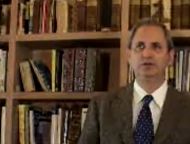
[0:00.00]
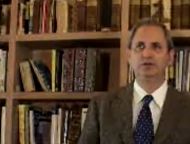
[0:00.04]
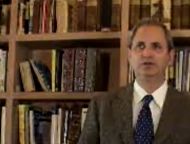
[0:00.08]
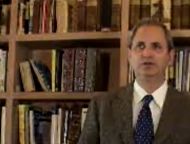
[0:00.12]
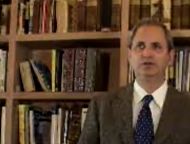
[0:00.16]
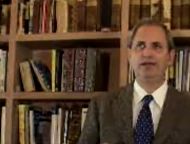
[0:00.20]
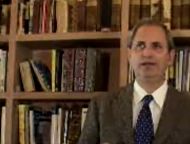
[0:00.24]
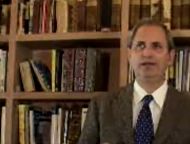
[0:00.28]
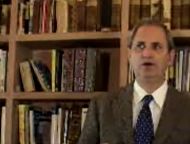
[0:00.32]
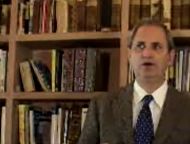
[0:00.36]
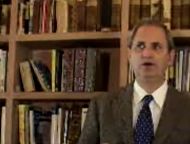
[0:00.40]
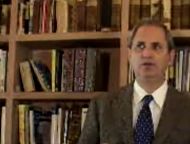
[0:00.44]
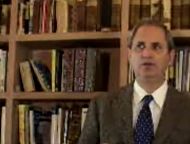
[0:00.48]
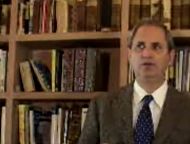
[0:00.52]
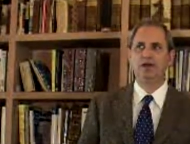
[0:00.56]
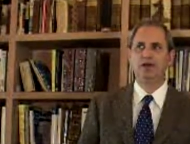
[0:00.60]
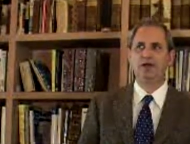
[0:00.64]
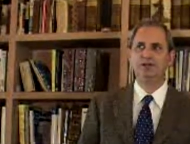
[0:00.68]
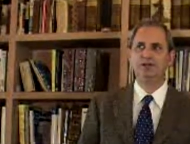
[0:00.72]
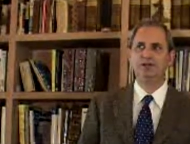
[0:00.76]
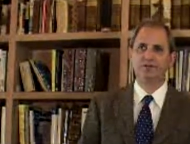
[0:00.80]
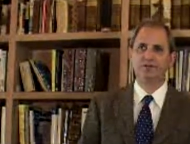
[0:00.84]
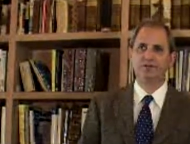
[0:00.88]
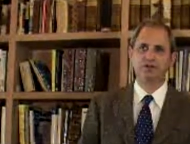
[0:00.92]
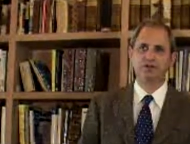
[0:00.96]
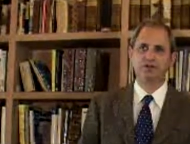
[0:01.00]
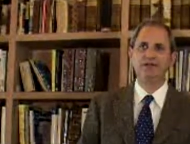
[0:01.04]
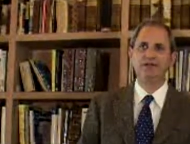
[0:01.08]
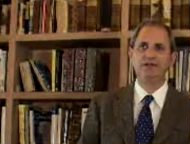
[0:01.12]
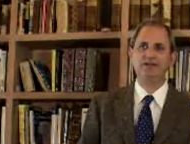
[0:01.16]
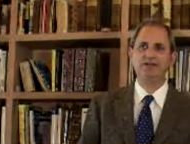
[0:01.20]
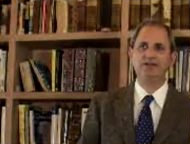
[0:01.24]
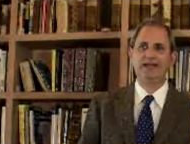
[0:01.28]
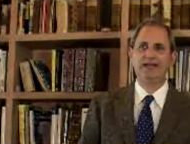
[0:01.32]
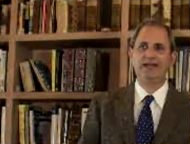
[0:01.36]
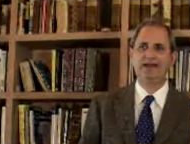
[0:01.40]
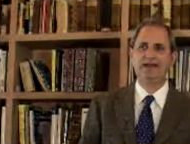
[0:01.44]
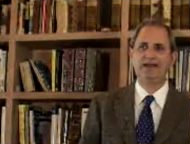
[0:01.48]
Now, I never like
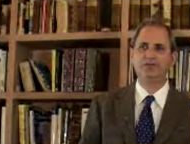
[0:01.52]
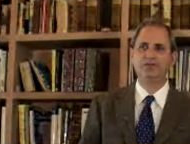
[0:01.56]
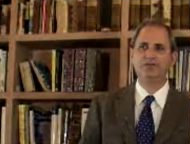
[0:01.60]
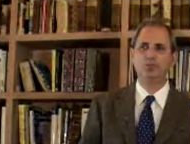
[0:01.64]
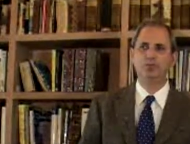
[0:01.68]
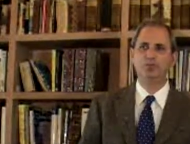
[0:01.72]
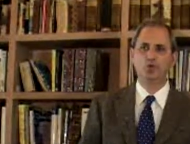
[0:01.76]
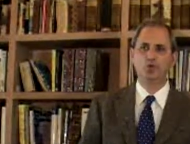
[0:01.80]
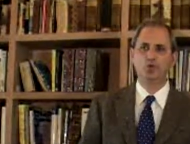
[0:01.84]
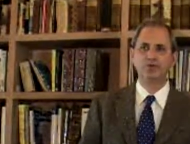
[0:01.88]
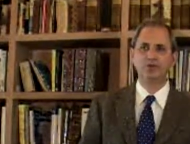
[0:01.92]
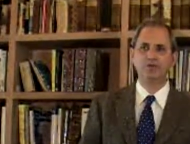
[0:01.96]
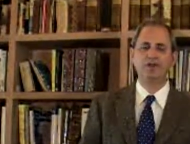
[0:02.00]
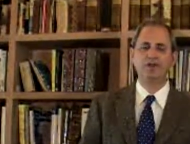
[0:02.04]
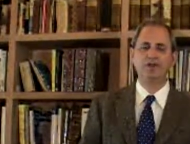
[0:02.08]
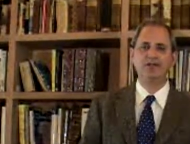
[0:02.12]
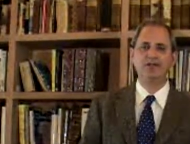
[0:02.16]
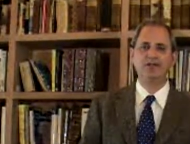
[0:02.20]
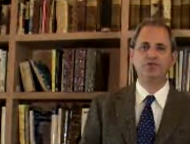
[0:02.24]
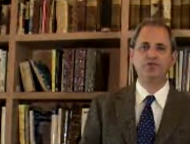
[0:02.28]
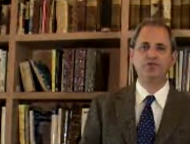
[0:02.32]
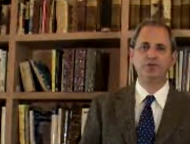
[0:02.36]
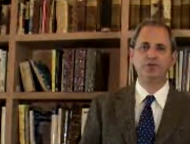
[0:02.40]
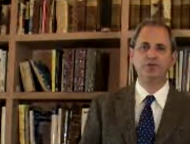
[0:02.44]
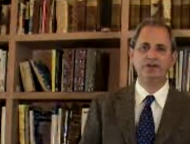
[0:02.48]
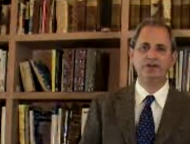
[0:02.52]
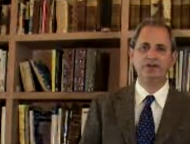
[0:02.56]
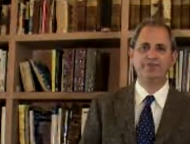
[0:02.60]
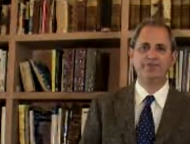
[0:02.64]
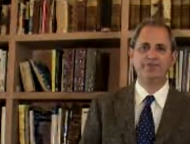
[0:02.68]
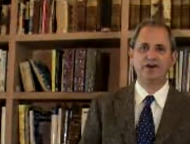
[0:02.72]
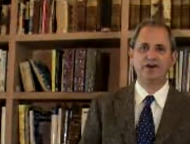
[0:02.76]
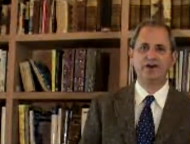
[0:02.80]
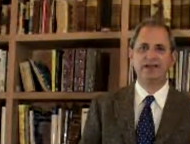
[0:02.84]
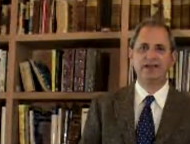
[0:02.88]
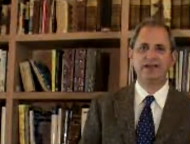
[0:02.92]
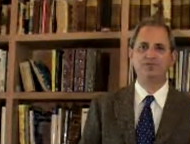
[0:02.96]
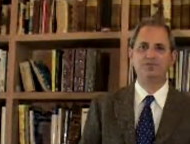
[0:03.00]
to have more than 3 to
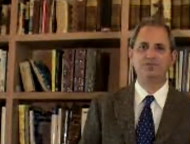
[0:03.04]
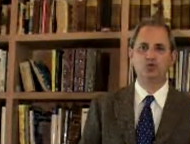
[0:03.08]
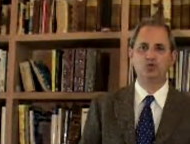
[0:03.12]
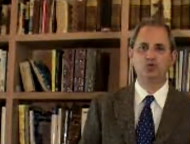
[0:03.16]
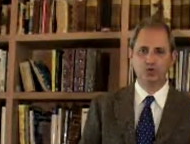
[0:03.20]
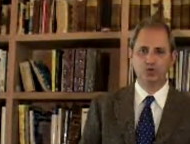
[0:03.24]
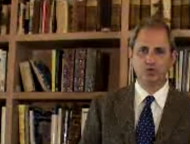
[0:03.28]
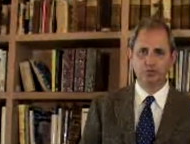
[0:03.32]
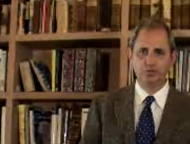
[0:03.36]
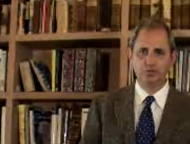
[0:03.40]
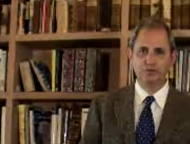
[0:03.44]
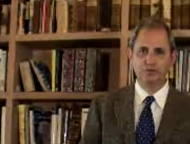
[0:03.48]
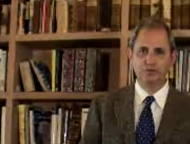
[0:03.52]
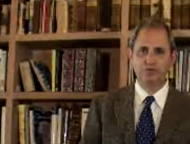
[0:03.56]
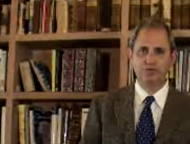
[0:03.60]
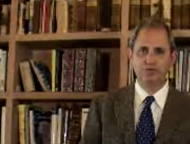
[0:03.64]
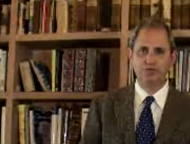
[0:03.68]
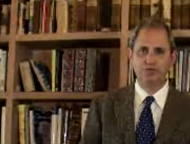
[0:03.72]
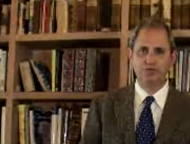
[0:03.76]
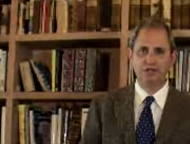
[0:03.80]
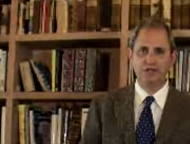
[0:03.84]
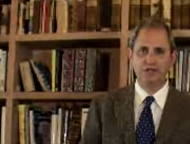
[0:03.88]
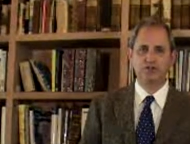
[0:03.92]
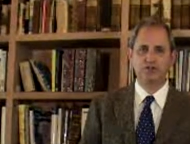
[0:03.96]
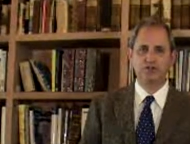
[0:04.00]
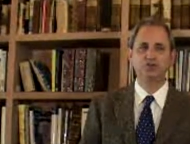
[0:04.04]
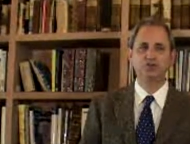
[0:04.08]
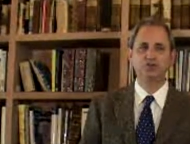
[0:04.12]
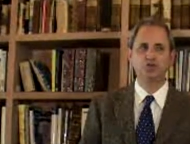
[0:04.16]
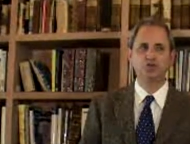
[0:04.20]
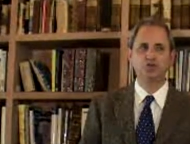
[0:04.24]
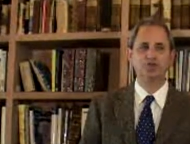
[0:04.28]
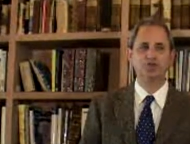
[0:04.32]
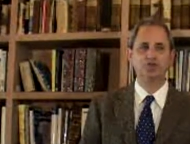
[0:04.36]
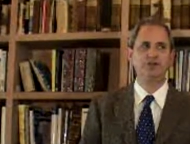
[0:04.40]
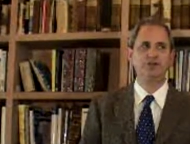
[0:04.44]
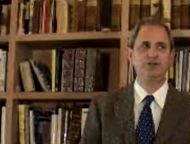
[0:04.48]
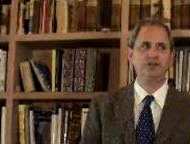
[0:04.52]
5 groups. It can
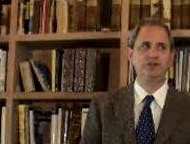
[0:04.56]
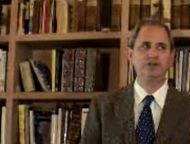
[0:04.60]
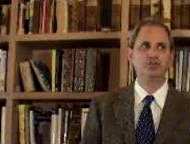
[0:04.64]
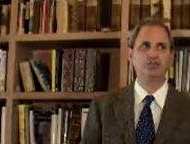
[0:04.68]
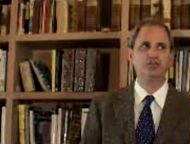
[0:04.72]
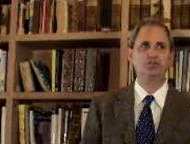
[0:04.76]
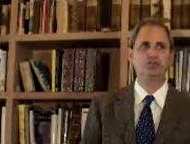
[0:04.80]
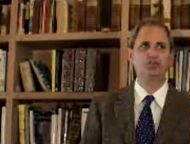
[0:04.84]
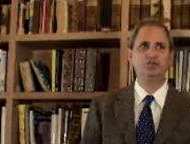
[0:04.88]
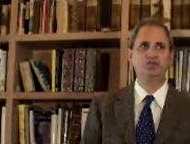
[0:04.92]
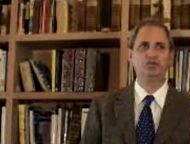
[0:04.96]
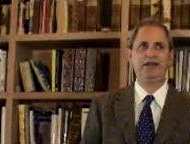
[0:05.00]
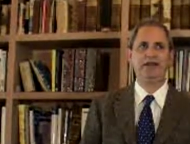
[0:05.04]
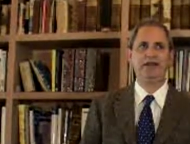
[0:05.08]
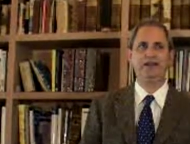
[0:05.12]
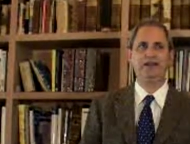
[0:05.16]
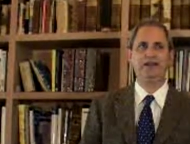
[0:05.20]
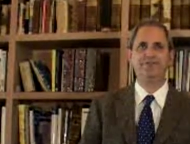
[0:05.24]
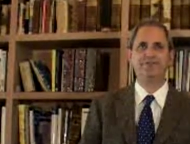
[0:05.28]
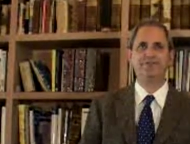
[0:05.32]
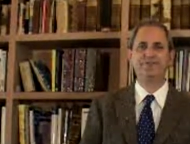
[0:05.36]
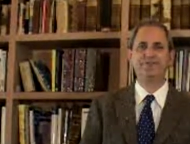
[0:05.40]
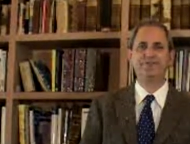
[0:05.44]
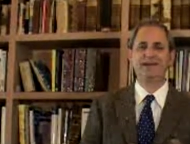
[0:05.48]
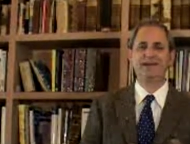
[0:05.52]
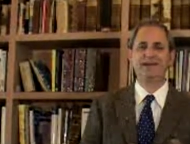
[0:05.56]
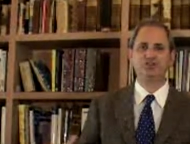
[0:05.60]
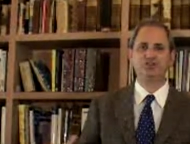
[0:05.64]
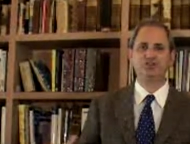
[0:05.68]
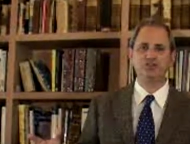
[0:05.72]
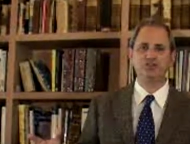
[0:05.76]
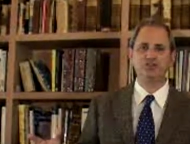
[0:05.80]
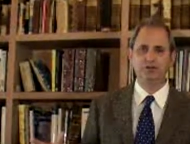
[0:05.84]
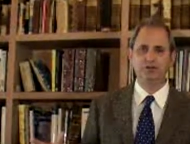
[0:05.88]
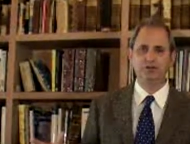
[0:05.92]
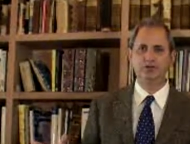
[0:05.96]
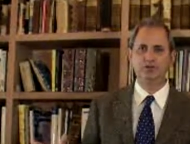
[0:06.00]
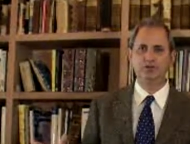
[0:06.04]
turn into a
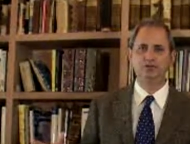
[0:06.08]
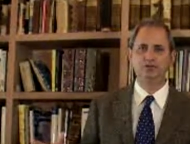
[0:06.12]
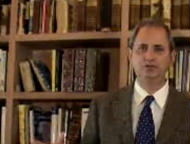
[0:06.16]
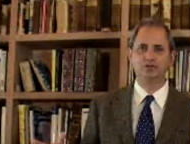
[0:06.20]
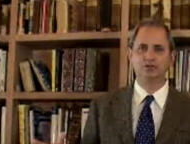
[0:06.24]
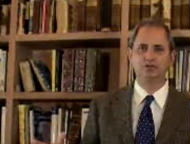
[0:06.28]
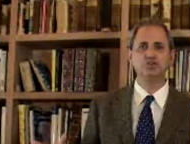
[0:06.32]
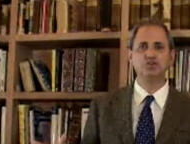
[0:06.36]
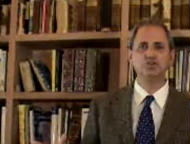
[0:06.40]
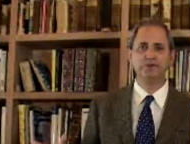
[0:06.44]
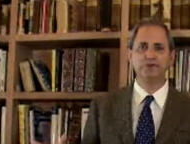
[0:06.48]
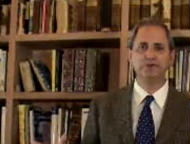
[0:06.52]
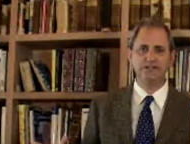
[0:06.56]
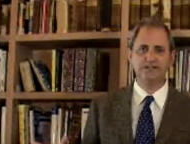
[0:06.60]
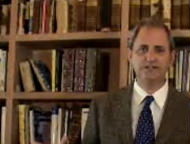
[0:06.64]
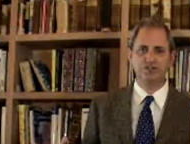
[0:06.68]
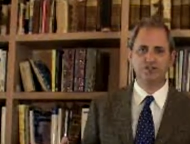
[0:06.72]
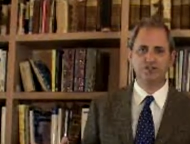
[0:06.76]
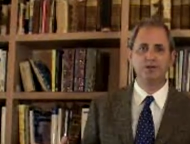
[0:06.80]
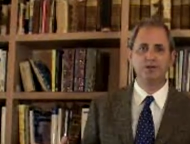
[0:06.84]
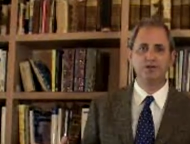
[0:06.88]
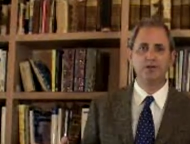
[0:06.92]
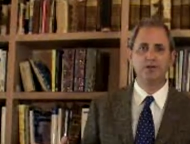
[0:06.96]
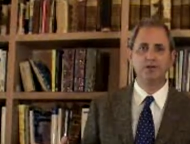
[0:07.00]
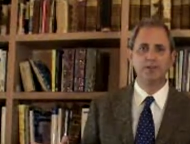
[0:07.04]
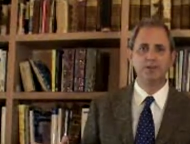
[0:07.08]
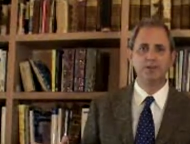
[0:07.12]
faction situation